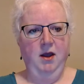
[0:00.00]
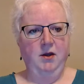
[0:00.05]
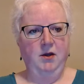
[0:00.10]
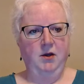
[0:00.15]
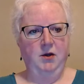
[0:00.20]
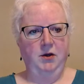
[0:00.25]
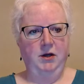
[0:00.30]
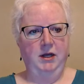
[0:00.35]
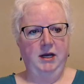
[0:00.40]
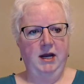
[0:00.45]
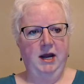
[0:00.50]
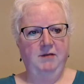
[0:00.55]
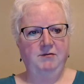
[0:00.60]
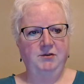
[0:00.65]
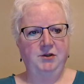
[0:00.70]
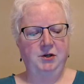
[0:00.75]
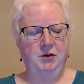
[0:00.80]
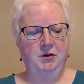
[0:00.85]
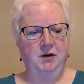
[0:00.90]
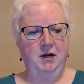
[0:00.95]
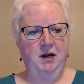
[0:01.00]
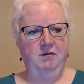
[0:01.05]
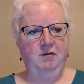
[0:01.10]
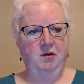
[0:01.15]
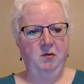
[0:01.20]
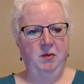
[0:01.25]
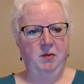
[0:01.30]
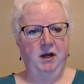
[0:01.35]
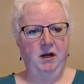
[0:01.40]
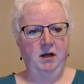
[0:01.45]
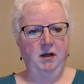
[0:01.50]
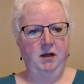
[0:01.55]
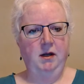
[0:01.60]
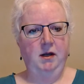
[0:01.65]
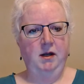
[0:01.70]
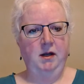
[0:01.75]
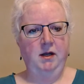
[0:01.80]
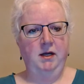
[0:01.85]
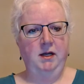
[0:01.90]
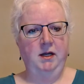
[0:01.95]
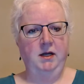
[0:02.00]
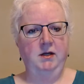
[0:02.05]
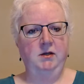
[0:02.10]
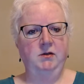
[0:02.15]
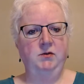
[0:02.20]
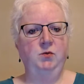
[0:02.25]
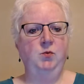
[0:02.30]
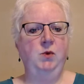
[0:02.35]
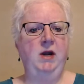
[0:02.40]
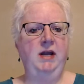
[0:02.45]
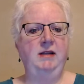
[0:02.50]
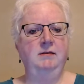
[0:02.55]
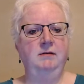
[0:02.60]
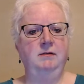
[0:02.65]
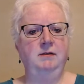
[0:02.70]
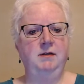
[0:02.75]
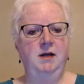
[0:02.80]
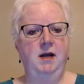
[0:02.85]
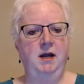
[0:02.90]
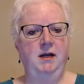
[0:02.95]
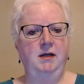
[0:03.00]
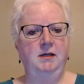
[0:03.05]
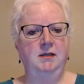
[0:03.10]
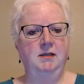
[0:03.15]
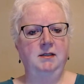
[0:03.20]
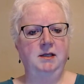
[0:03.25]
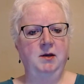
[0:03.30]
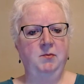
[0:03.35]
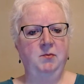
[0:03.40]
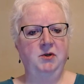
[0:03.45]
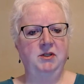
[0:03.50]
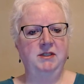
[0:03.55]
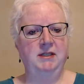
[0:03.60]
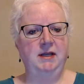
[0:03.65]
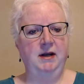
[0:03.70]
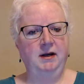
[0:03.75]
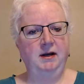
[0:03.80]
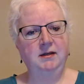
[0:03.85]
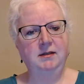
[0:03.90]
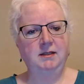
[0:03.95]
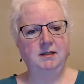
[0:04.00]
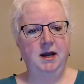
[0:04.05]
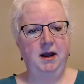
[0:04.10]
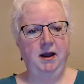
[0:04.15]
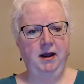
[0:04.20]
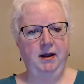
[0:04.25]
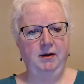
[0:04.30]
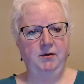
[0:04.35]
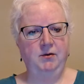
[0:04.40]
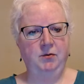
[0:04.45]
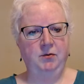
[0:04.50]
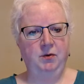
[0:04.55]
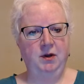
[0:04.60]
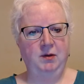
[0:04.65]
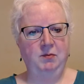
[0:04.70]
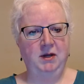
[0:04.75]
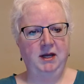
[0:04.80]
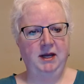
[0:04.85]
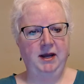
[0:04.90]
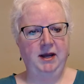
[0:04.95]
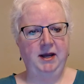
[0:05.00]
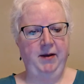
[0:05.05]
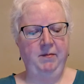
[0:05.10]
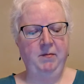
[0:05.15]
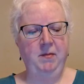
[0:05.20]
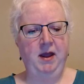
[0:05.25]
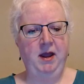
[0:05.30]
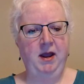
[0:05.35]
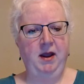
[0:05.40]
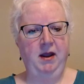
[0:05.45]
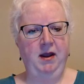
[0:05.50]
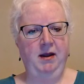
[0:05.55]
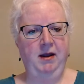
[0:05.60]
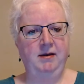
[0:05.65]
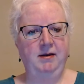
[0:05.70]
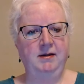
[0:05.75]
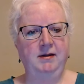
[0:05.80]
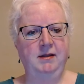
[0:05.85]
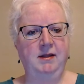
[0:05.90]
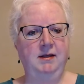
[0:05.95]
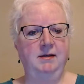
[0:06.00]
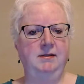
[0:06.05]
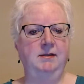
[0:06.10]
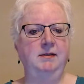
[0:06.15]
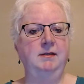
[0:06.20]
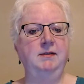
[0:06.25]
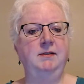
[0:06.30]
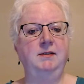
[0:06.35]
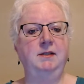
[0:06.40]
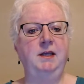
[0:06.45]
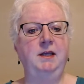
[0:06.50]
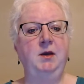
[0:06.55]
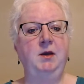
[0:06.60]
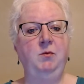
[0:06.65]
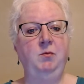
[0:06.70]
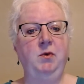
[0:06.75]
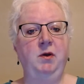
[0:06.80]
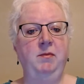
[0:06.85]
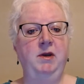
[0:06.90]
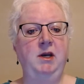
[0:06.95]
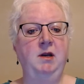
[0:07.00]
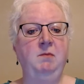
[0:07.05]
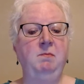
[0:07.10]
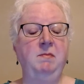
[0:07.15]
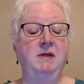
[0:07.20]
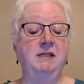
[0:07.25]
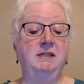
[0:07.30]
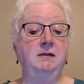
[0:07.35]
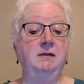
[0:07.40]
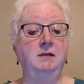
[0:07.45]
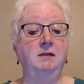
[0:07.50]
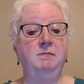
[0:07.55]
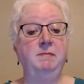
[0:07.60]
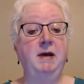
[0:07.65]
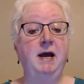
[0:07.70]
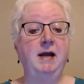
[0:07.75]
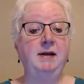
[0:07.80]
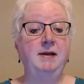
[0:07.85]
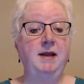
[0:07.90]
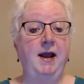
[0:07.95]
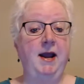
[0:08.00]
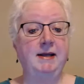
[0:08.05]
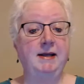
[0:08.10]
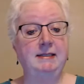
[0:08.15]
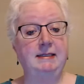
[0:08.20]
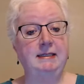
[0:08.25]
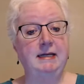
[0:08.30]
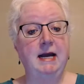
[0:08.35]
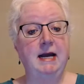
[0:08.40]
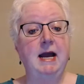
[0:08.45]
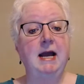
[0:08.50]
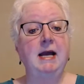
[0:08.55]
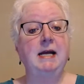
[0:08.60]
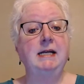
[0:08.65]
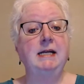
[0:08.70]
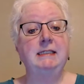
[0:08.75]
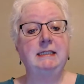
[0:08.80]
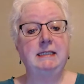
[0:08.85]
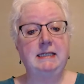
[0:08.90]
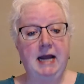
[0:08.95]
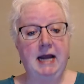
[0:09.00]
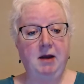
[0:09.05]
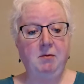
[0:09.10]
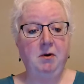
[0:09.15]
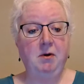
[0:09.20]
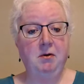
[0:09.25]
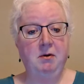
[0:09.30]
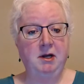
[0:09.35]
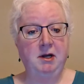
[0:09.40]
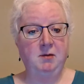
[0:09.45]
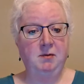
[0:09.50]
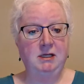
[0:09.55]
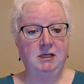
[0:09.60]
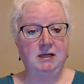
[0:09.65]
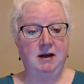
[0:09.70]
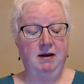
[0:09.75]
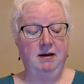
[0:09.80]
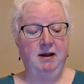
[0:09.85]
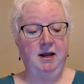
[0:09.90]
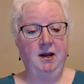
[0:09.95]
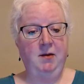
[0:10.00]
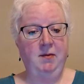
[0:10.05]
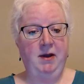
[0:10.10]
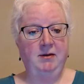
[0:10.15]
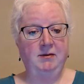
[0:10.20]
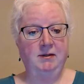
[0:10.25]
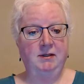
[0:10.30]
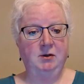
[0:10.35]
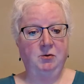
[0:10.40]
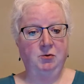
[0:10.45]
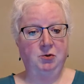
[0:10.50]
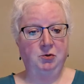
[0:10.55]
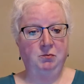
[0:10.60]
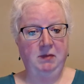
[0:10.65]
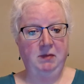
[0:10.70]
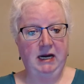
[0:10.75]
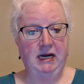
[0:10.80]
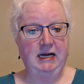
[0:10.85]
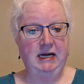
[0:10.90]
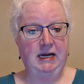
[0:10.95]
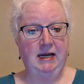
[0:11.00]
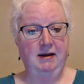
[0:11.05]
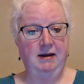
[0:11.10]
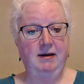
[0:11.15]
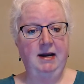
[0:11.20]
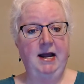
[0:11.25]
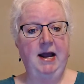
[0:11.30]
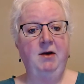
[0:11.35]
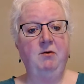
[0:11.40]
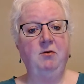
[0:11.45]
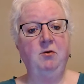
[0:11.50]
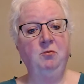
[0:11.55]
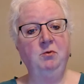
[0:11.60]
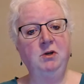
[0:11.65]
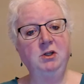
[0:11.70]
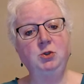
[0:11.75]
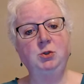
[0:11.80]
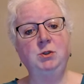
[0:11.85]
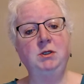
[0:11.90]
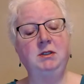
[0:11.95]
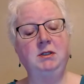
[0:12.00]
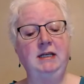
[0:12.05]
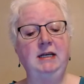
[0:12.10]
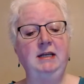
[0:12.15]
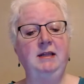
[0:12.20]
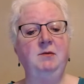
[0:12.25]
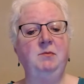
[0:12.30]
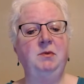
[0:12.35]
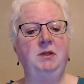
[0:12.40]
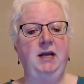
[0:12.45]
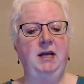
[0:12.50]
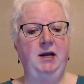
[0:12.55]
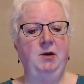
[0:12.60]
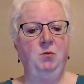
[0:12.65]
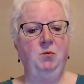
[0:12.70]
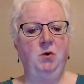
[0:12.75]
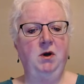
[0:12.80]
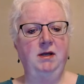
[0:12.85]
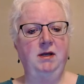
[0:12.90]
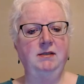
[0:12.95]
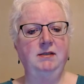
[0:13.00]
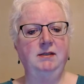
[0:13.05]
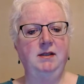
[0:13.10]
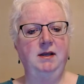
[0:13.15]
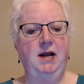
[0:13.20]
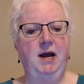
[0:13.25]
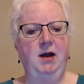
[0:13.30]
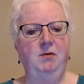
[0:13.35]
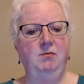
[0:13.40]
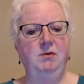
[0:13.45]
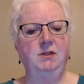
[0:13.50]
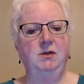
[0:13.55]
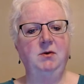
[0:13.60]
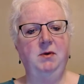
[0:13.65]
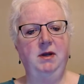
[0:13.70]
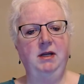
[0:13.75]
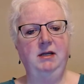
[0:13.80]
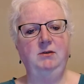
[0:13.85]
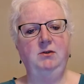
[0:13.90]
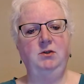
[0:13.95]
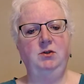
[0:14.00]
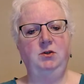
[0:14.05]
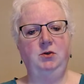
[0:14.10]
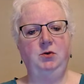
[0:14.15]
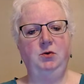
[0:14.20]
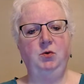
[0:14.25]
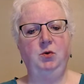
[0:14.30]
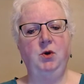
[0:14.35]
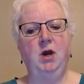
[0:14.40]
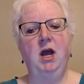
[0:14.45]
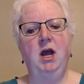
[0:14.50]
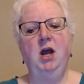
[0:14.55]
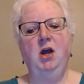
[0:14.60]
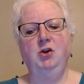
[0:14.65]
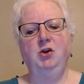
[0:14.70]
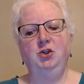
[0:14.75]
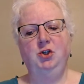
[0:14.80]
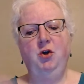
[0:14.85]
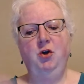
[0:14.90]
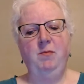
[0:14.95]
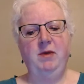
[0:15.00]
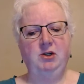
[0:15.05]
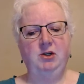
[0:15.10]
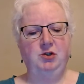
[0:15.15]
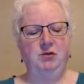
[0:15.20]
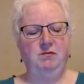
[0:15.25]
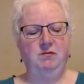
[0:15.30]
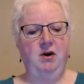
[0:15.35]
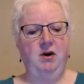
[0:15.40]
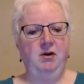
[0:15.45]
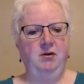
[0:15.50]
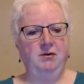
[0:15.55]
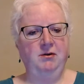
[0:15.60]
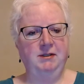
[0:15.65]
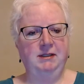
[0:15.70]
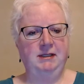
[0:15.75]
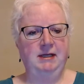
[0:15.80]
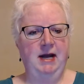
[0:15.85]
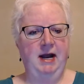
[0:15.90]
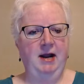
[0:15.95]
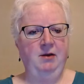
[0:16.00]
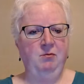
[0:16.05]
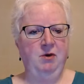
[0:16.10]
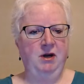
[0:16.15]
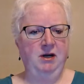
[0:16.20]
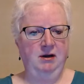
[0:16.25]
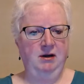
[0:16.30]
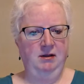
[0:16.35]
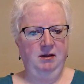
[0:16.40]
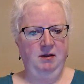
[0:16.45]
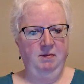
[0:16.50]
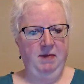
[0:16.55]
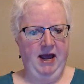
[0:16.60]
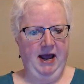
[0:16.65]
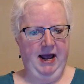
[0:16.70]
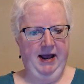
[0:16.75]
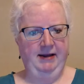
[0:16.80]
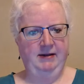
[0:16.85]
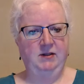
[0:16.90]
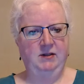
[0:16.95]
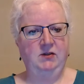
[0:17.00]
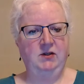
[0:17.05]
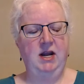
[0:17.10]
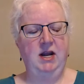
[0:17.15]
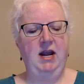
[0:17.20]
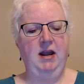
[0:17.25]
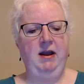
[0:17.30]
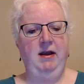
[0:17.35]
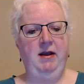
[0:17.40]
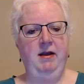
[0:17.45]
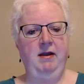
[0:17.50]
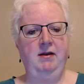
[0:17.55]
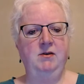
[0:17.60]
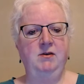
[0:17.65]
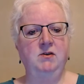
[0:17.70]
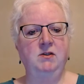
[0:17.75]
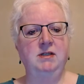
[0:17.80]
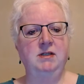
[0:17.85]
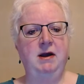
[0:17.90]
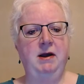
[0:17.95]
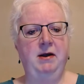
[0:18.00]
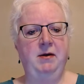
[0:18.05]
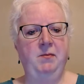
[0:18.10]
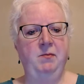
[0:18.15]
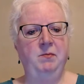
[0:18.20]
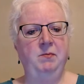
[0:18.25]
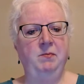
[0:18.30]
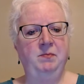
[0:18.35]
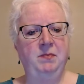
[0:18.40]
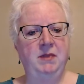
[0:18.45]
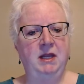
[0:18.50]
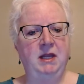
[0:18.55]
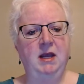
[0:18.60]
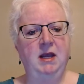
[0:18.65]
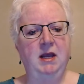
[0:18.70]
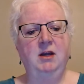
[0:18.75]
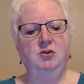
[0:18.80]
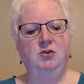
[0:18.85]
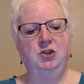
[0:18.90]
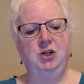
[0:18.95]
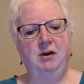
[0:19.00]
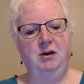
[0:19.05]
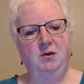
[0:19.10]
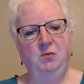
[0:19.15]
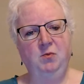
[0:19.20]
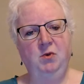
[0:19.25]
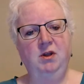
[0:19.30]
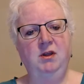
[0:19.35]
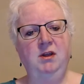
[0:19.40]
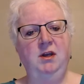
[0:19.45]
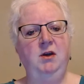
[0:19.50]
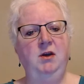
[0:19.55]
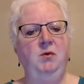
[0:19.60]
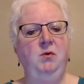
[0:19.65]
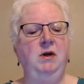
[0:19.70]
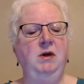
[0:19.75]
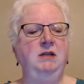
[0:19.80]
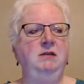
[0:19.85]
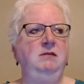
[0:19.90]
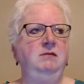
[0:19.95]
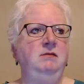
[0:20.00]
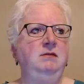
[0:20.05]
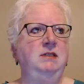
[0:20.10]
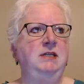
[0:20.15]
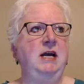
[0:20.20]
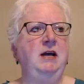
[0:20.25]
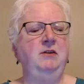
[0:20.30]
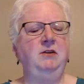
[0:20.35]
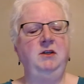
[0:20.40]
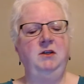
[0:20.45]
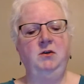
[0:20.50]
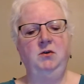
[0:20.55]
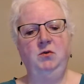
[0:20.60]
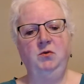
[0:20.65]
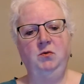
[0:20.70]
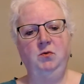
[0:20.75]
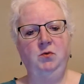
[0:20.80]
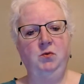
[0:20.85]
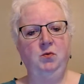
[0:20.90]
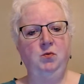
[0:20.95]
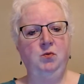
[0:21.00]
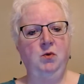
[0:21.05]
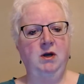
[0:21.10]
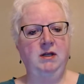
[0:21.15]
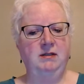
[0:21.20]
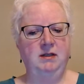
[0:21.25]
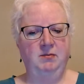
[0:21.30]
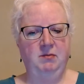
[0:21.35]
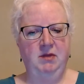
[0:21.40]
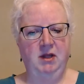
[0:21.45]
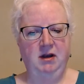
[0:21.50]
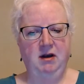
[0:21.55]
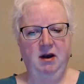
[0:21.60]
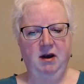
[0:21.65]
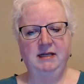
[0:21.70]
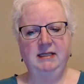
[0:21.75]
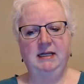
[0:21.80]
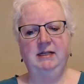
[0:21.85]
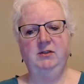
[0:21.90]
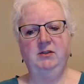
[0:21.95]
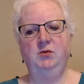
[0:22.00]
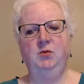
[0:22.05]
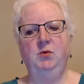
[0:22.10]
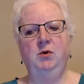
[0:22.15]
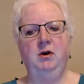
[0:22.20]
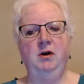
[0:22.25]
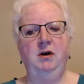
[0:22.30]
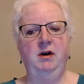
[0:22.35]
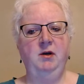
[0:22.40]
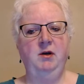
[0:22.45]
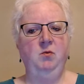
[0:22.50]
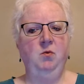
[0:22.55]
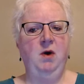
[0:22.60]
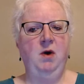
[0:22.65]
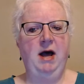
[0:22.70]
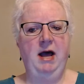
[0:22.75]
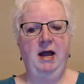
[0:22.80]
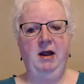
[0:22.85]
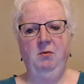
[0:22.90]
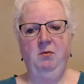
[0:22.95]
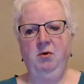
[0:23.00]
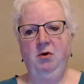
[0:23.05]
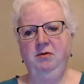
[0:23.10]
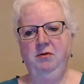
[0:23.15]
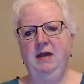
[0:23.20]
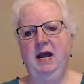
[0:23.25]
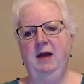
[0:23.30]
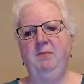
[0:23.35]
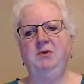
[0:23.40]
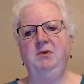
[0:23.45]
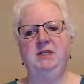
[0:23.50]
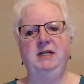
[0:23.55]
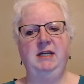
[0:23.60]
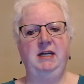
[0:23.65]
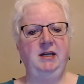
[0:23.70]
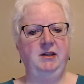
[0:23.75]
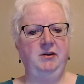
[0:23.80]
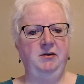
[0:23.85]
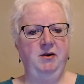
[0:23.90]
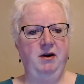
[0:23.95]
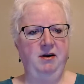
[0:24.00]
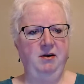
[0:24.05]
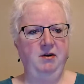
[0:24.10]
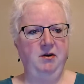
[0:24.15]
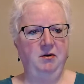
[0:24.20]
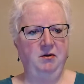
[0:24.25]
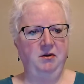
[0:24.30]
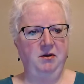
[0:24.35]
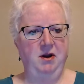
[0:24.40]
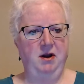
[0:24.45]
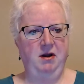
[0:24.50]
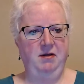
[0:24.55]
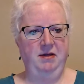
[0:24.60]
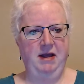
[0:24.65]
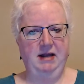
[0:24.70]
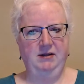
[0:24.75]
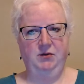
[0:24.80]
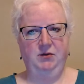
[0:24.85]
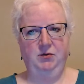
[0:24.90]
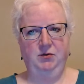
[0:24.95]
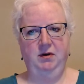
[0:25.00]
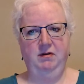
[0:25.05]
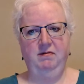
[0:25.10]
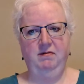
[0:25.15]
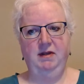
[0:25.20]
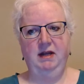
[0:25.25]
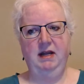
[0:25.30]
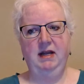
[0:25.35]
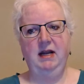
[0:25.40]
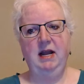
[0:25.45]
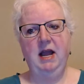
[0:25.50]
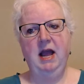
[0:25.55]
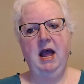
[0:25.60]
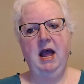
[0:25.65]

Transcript: Good afternoon, everybody. It is Wednesday, December 2nd at 3 p.m., and this is the Women in Business podcast. Today, we're going to be talking about social media. Now, originally, the plan was that I was going to show a bunch of articles that I had written in the past and share them with you and tell you what some of the contents were and why I wrote that particular article and all that sort of thing.